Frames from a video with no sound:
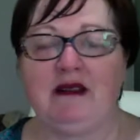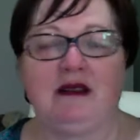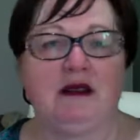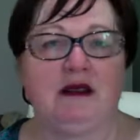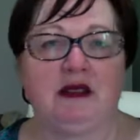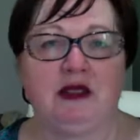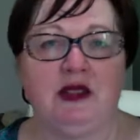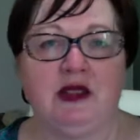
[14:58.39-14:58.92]

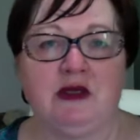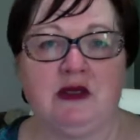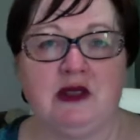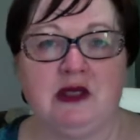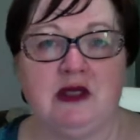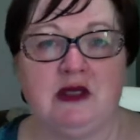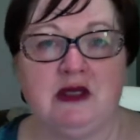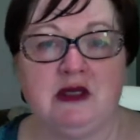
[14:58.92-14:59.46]
Look, you
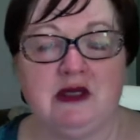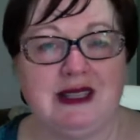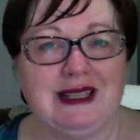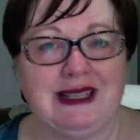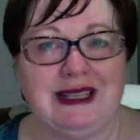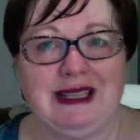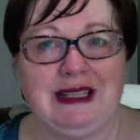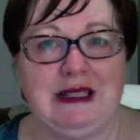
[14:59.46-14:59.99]
could Google it
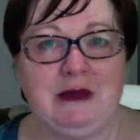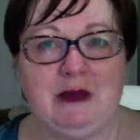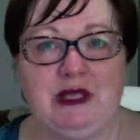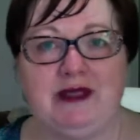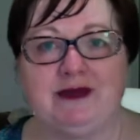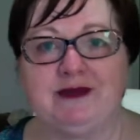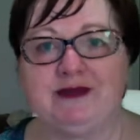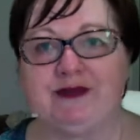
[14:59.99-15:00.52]

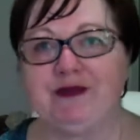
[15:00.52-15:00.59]
anywhere.